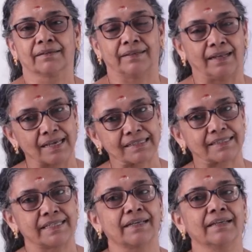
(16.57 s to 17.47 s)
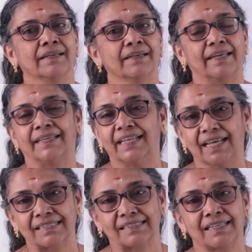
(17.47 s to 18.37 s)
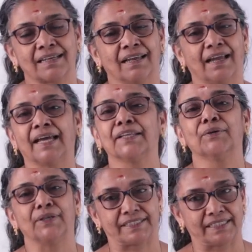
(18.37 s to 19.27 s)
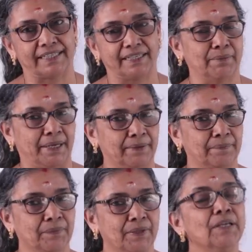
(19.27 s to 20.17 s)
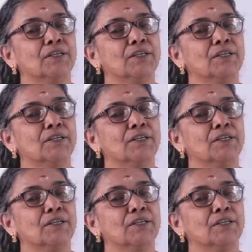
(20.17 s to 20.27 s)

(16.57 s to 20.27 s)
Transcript: elastic, inelastic and unitary demand.